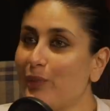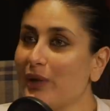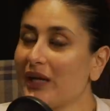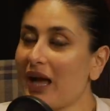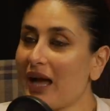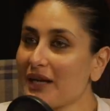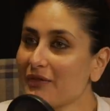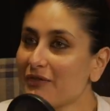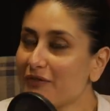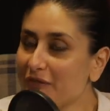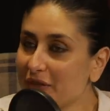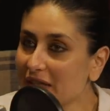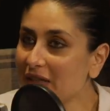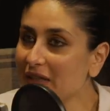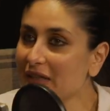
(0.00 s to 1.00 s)
But I
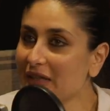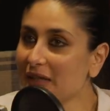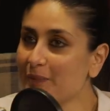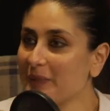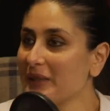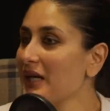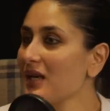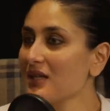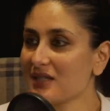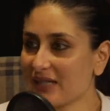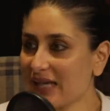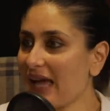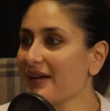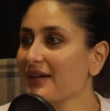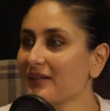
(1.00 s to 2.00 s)
feel that PR's
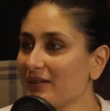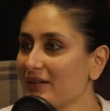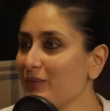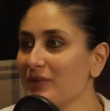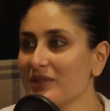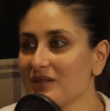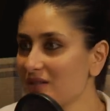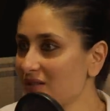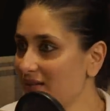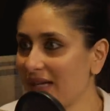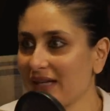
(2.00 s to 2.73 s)
character was,